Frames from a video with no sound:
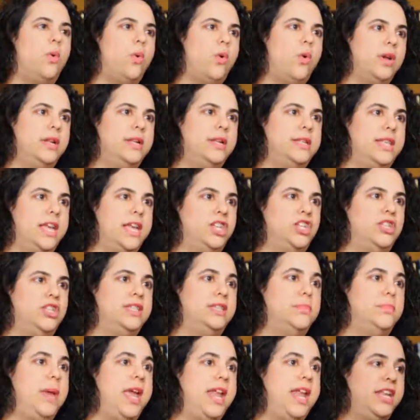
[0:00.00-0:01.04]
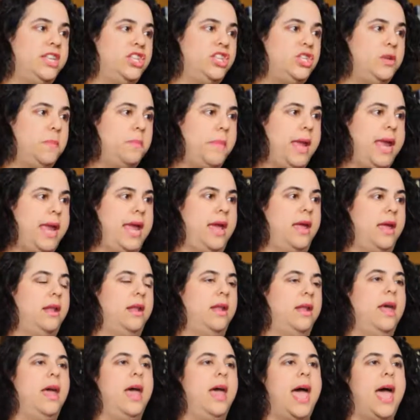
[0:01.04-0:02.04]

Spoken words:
organizations manage demand?